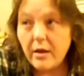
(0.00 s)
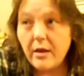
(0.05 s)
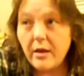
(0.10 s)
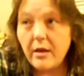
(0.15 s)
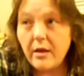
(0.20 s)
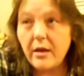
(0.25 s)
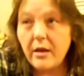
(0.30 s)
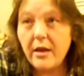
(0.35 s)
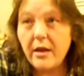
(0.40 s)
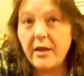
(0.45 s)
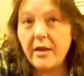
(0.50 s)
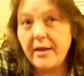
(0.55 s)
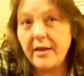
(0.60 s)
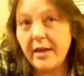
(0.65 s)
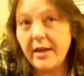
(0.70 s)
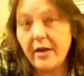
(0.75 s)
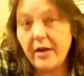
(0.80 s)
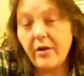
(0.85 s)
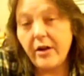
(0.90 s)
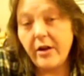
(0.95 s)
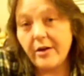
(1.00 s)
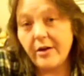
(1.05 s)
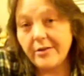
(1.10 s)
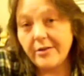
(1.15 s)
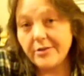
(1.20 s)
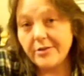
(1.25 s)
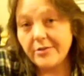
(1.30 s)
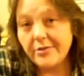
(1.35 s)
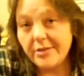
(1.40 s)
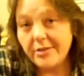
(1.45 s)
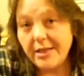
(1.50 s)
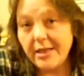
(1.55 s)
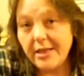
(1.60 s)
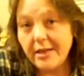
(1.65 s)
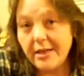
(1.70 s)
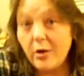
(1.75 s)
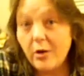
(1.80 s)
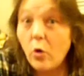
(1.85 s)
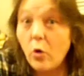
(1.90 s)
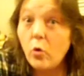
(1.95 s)
And now I also see an
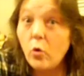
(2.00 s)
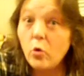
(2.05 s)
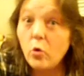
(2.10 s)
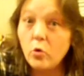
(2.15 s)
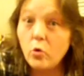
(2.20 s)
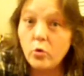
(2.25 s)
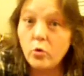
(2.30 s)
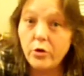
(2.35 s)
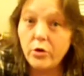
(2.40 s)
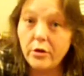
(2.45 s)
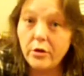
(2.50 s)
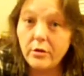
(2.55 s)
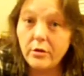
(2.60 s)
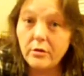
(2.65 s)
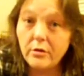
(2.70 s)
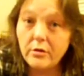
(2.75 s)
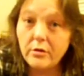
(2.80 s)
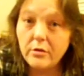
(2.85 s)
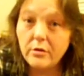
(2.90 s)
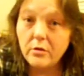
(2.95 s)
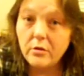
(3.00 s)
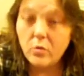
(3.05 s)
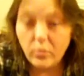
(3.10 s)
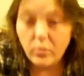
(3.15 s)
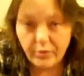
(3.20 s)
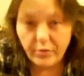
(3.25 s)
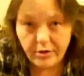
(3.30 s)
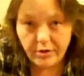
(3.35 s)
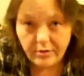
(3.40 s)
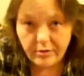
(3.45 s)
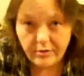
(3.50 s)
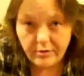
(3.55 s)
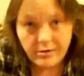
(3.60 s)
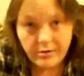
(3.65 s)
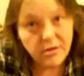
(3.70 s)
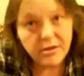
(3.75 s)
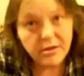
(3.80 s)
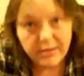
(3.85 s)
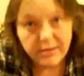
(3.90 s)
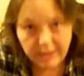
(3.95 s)
old woman
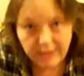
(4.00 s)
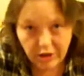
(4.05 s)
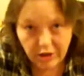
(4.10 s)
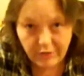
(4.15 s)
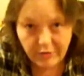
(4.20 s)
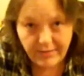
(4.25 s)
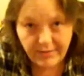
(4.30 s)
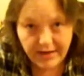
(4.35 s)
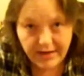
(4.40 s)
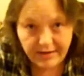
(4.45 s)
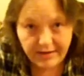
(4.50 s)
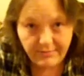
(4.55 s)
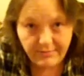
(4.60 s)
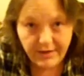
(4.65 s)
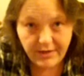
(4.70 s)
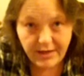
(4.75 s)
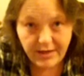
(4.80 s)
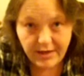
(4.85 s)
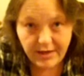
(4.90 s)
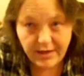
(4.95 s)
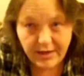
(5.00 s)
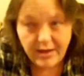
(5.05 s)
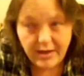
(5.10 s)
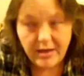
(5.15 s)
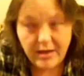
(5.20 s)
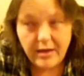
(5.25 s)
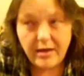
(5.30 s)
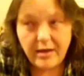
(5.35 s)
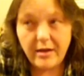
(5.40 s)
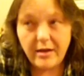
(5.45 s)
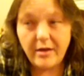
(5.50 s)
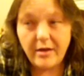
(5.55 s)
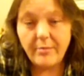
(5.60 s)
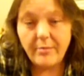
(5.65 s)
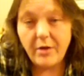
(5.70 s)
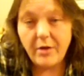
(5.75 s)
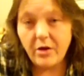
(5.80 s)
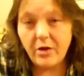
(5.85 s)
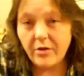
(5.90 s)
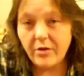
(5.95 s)
staring back at me. Um,
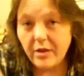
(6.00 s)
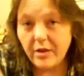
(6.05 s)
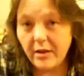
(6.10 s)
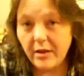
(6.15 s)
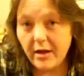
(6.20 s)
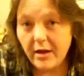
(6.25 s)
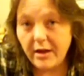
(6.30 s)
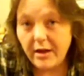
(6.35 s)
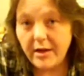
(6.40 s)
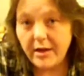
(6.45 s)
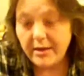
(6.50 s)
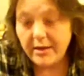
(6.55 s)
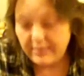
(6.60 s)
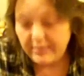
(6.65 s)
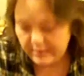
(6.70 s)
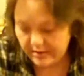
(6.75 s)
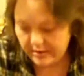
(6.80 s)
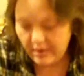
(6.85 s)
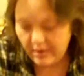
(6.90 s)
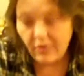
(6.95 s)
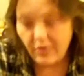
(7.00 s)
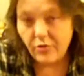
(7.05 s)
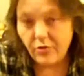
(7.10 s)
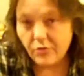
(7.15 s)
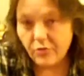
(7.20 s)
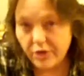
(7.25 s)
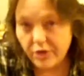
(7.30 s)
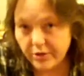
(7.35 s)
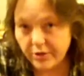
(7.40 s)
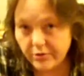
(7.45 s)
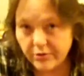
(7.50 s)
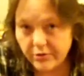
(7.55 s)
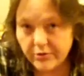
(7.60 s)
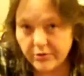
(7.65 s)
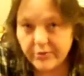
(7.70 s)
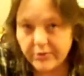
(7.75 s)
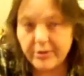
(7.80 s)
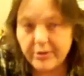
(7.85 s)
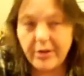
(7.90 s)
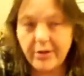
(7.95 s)
all the lines, all the wrinkles,
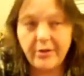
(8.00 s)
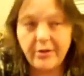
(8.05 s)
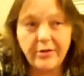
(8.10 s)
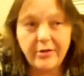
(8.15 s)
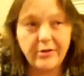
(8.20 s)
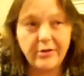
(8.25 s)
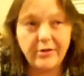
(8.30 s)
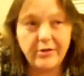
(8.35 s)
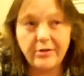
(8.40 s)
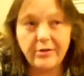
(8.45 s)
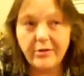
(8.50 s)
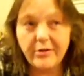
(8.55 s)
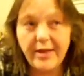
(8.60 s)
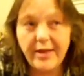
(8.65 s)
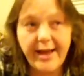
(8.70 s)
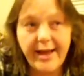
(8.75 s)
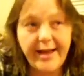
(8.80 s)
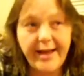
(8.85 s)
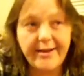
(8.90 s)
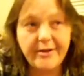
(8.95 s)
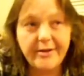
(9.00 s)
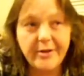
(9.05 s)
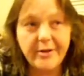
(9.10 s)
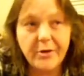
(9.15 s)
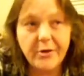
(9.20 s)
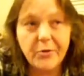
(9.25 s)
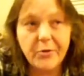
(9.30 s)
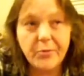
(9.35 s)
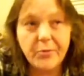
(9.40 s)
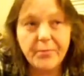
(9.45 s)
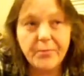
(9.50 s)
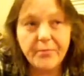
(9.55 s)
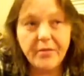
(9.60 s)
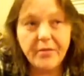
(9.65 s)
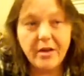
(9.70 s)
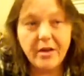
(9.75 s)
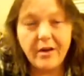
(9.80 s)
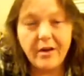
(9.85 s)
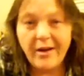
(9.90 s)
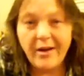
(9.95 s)
all that, you know,
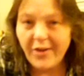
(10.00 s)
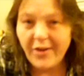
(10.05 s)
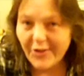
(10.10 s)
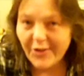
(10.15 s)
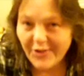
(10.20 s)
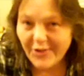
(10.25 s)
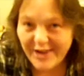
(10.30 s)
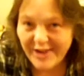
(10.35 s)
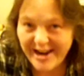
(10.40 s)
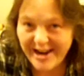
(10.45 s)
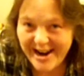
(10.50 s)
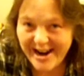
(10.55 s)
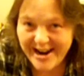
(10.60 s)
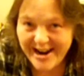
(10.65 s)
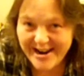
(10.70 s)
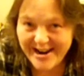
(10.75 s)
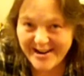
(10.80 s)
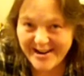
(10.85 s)
all the gray hair.